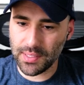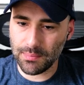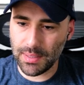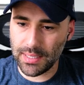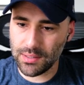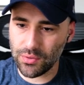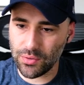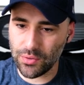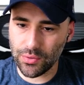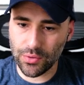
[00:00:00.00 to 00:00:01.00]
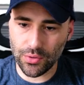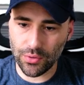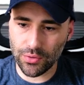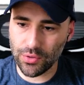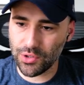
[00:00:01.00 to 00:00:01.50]
place to use
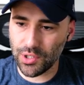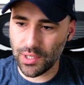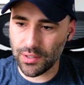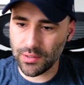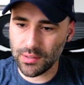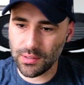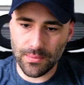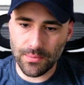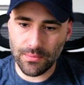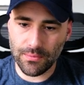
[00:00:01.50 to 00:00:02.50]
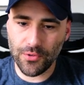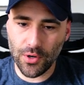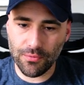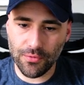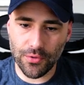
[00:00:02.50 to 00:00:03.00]
those chairs
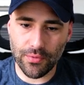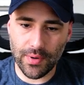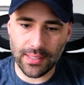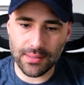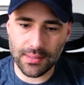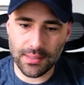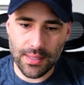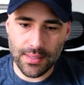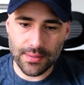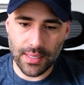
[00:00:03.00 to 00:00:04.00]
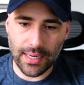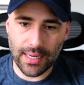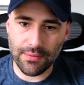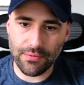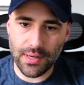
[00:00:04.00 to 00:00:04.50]
from For Rent that I
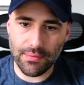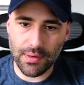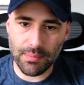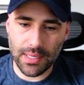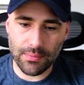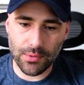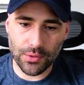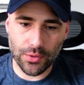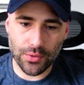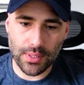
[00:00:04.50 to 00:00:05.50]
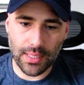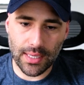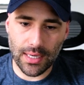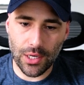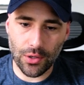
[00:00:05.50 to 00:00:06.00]
have never been able to use and
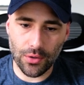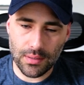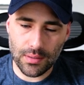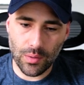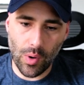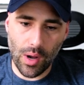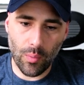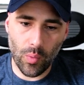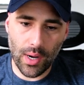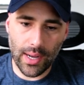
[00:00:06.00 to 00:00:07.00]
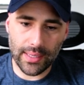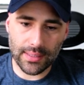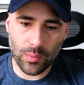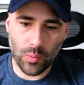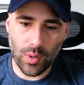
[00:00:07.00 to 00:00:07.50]
I love. One white
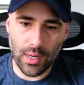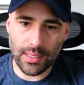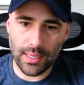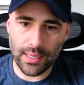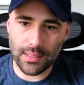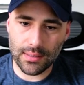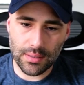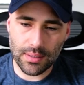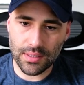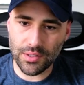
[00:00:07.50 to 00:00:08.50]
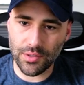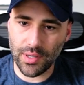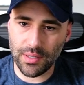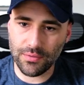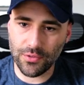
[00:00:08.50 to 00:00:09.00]
and one like
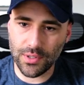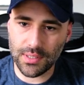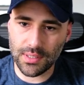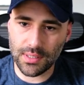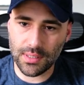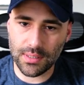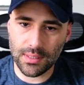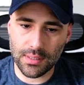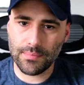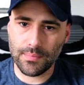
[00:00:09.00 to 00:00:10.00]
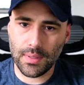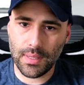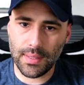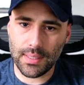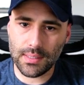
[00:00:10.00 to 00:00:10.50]
green, for instance.
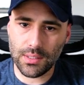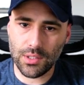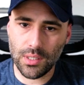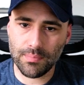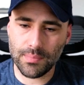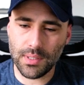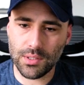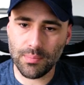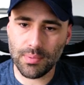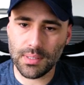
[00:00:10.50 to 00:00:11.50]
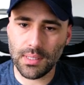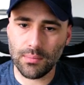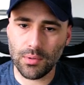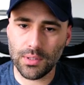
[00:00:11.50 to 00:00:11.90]
And that's the cheapest table.